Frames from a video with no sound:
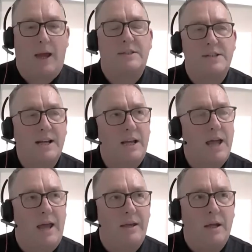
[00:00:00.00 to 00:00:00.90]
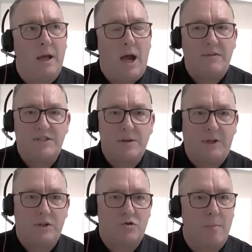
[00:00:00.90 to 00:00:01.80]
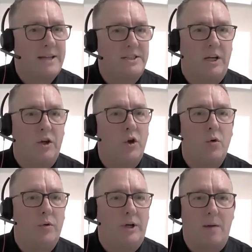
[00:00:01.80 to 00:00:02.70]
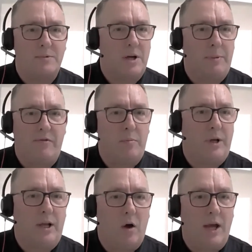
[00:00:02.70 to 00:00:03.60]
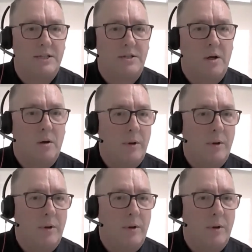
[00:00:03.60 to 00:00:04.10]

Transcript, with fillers: Yeah, exactly that. And and if something dramatic new comes up that everybody likes,